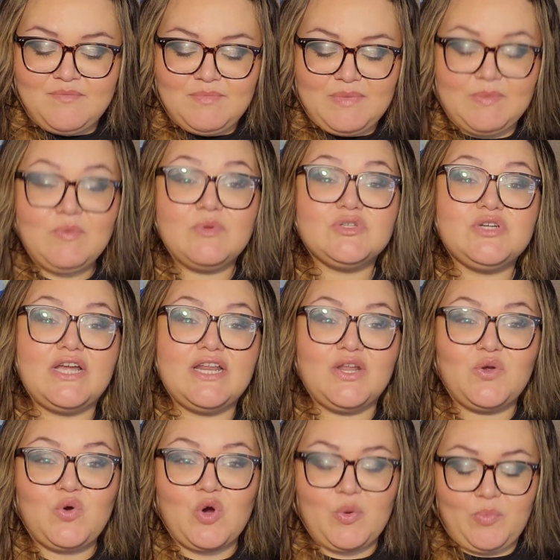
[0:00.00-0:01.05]
Maybe we'll try to
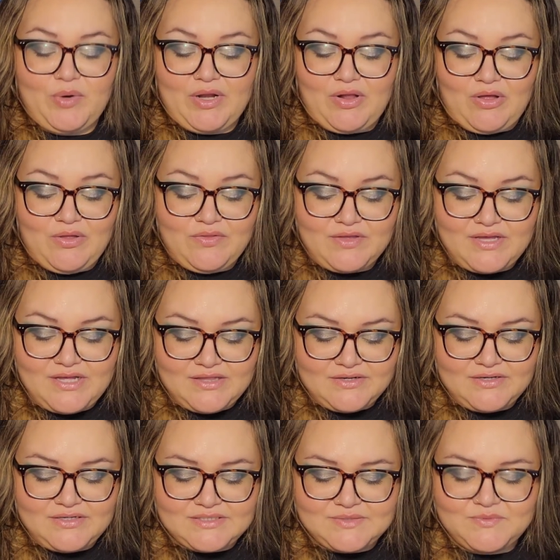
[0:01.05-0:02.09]
incorporate all the
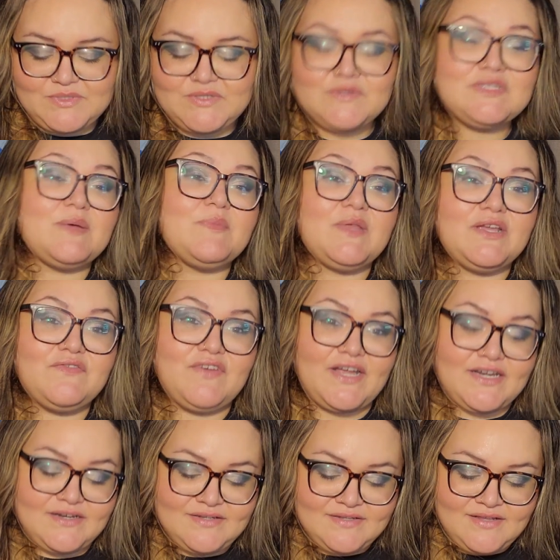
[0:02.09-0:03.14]
colors. We'll do something
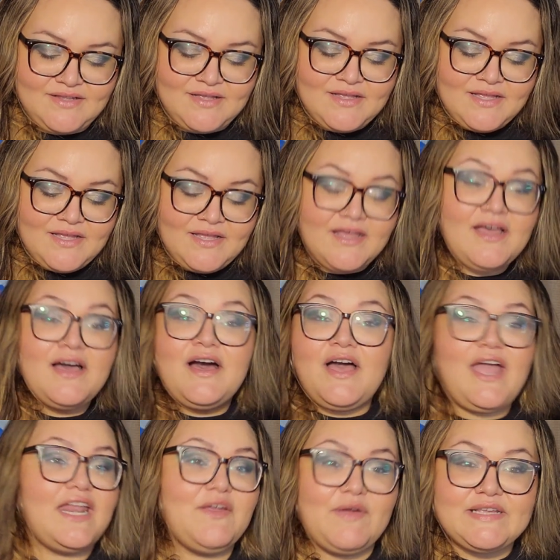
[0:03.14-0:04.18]
fun.
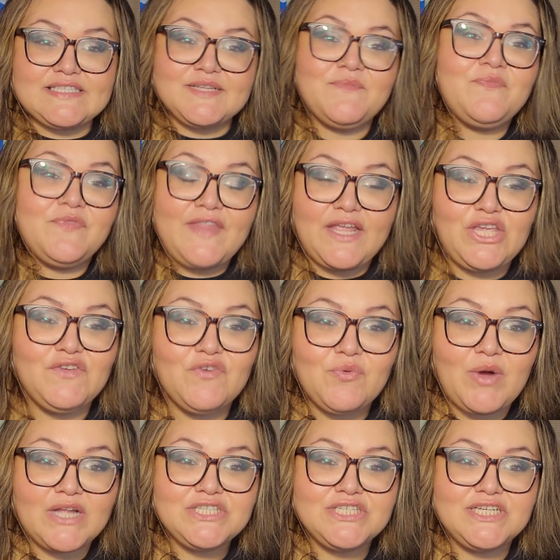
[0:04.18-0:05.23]
Anyways, thank you for
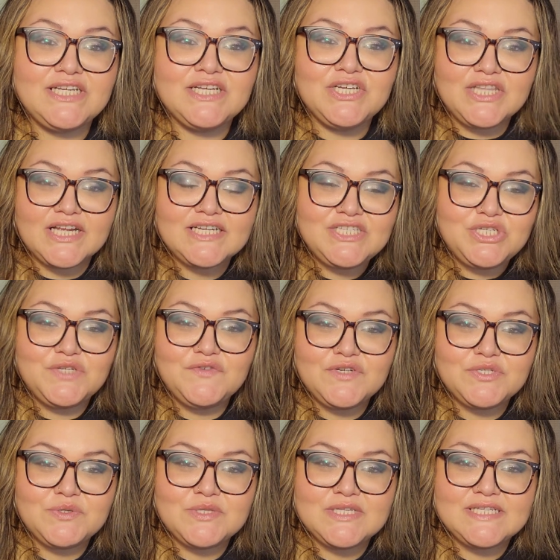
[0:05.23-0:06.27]
watching. Good luck to you if you're
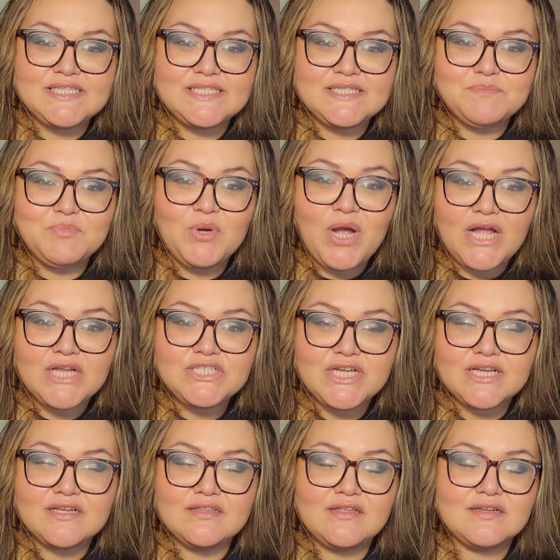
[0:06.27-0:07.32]
doing this
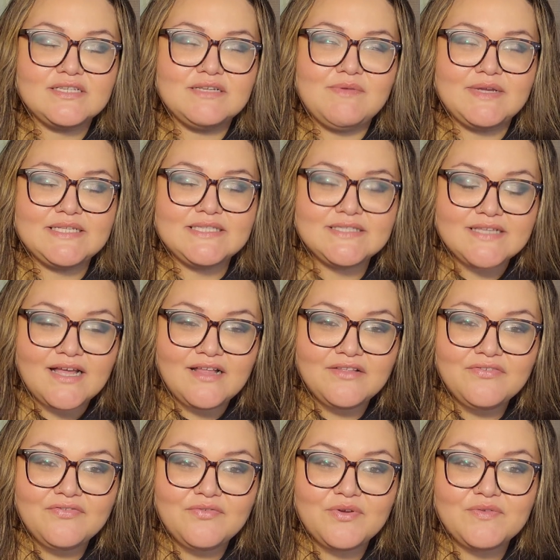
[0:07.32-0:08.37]
project. Good luck to
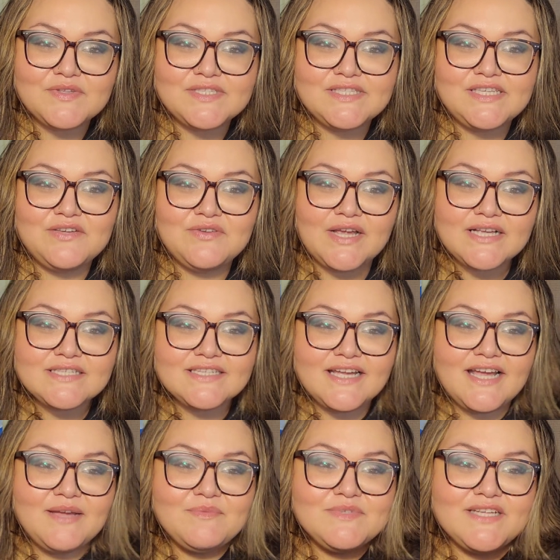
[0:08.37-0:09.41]
myself. We will see you next
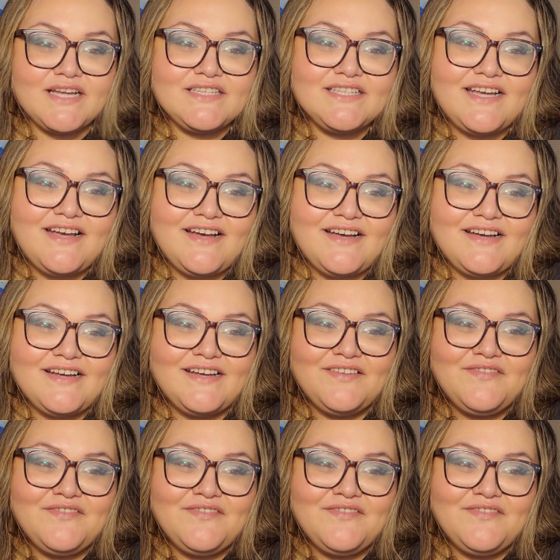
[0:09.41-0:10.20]
time. Ta-ta!